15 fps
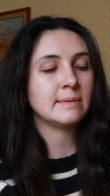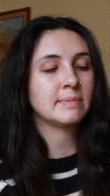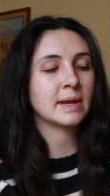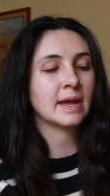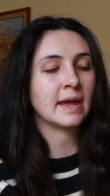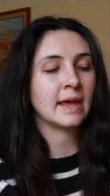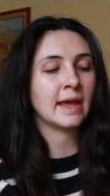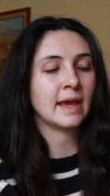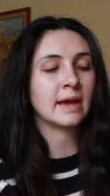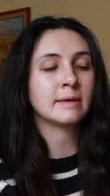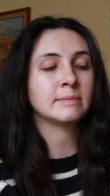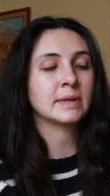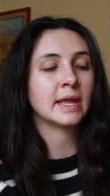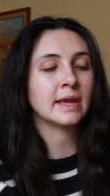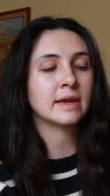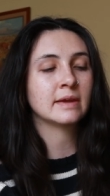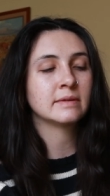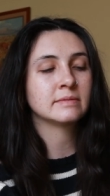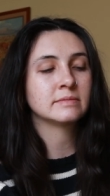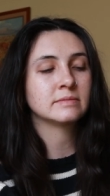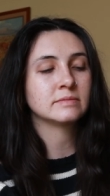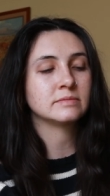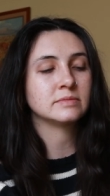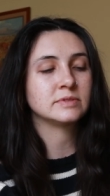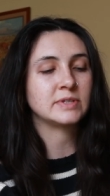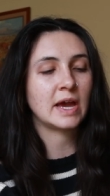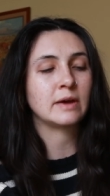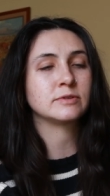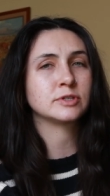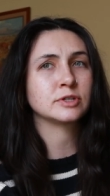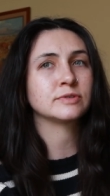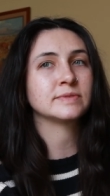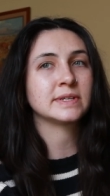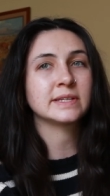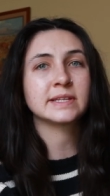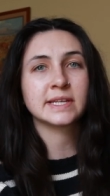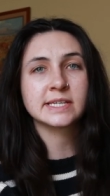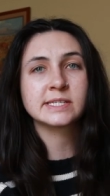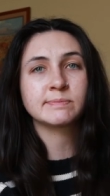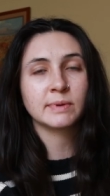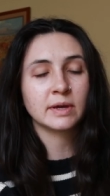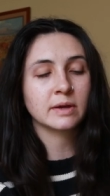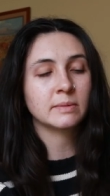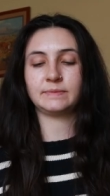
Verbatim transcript: but I am like down to read this book.